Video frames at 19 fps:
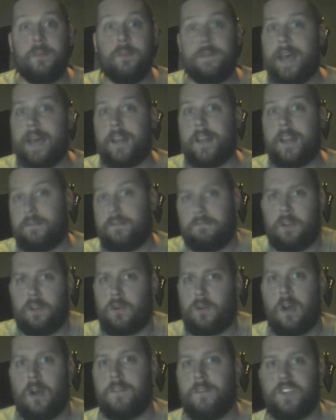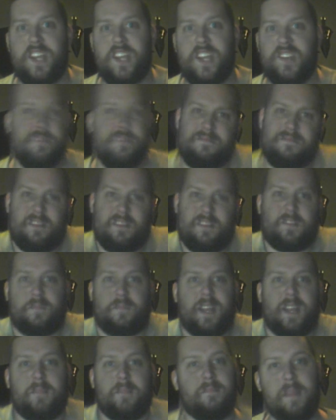We've had a little conversation. Doesn't
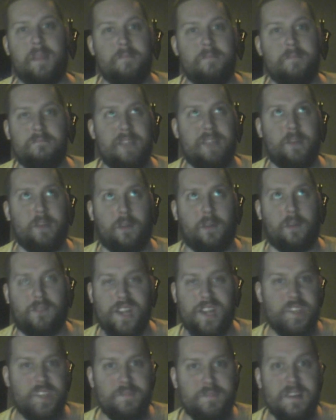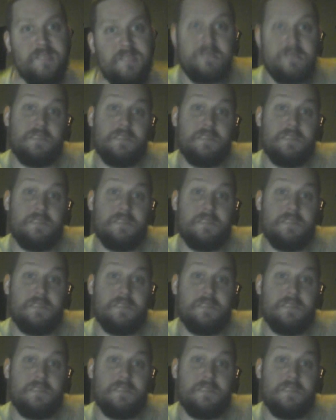make me more friends, but,